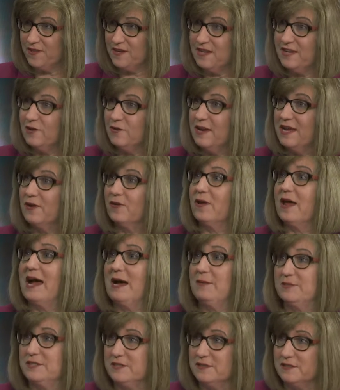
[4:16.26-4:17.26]
the mm. neonatal mm.
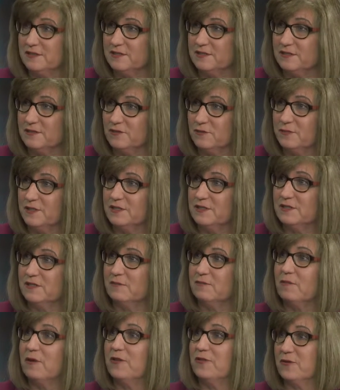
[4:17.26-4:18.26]
abstinence syndrome. It's the
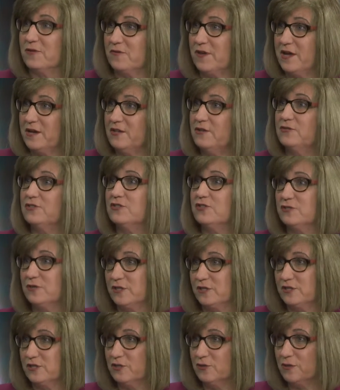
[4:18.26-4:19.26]
mother mm. that uses
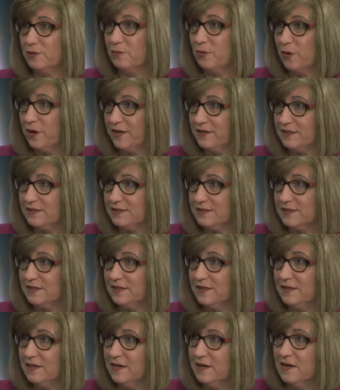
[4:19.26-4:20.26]
drugs during
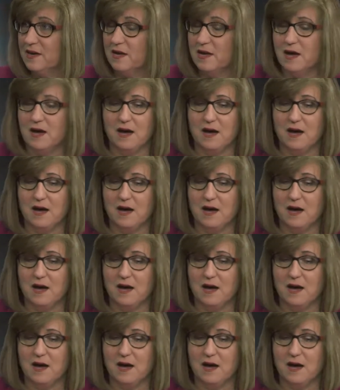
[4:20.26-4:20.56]
pregnancy. Mm.